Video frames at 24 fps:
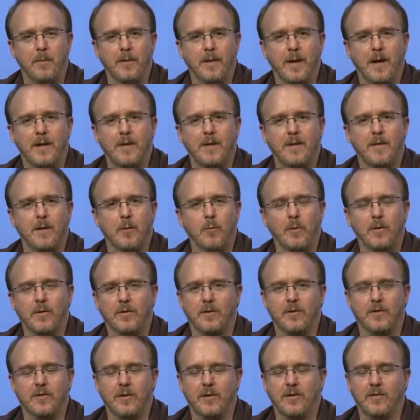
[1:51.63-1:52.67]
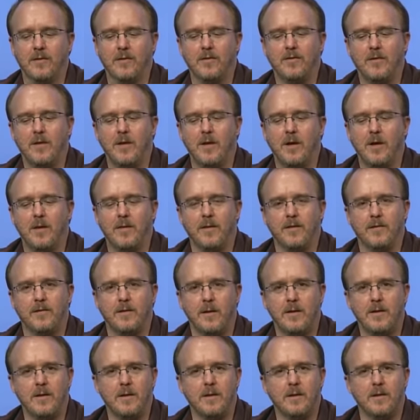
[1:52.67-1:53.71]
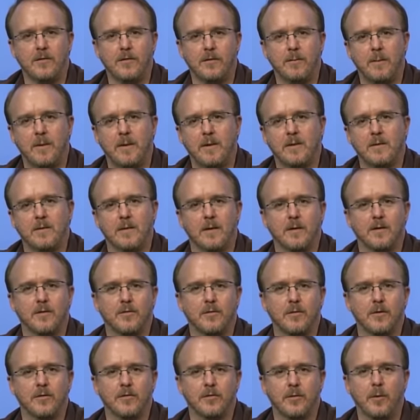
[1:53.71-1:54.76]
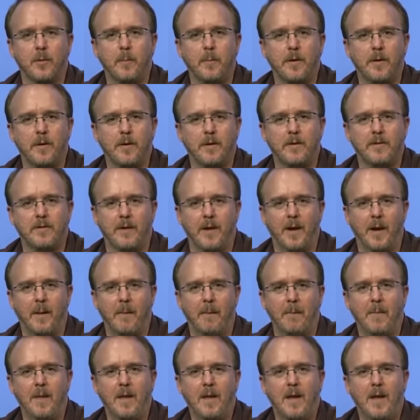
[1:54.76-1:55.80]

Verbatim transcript: the idea that we're just existing on this tiny little speck of dust for a short period of time,